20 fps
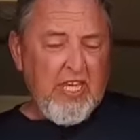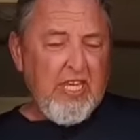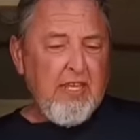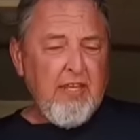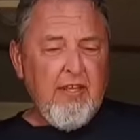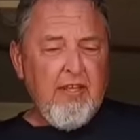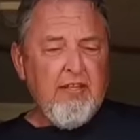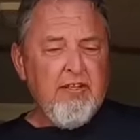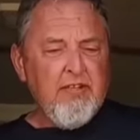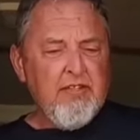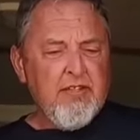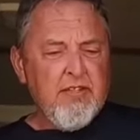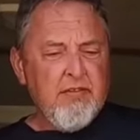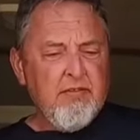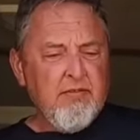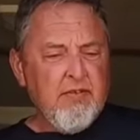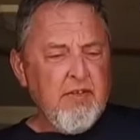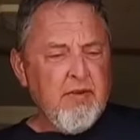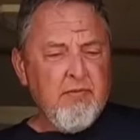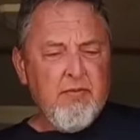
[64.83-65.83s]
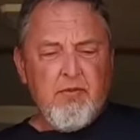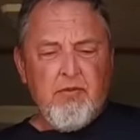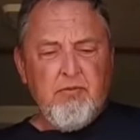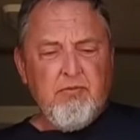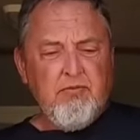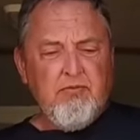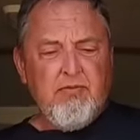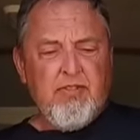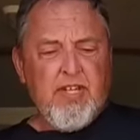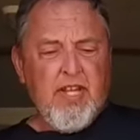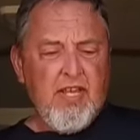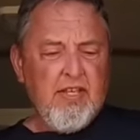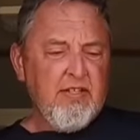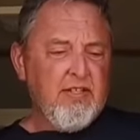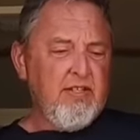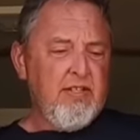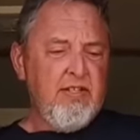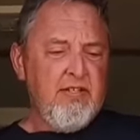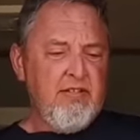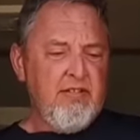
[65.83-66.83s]
Keys and come through
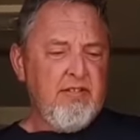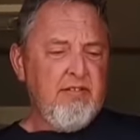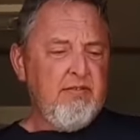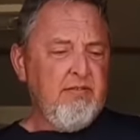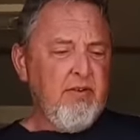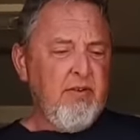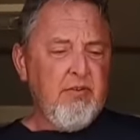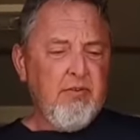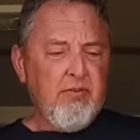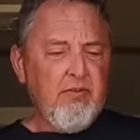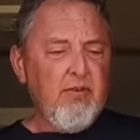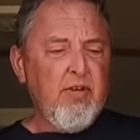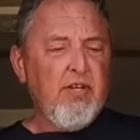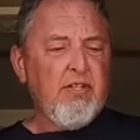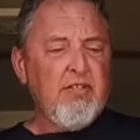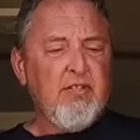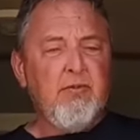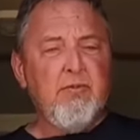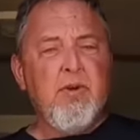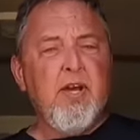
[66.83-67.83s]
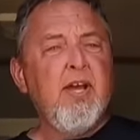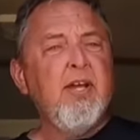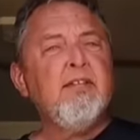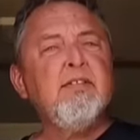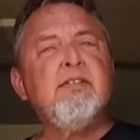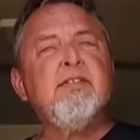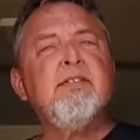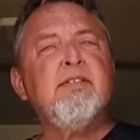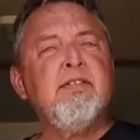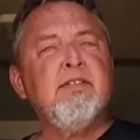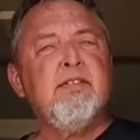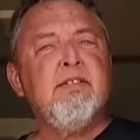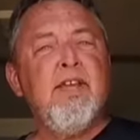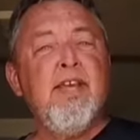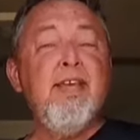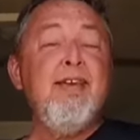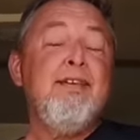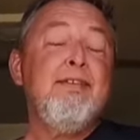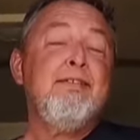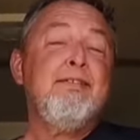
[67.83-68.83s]
Texas and across the West. And
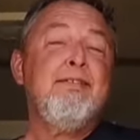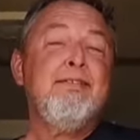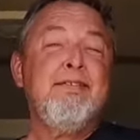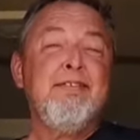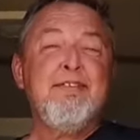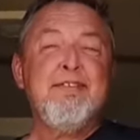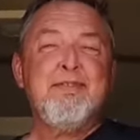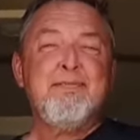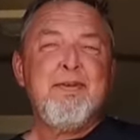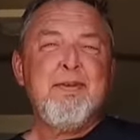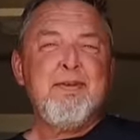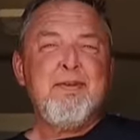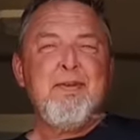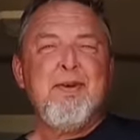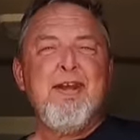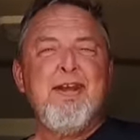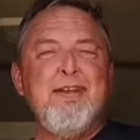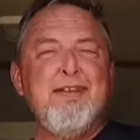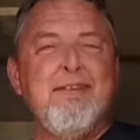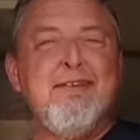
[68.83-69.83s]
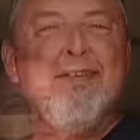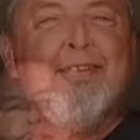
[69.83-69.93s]
yeah, it's been great.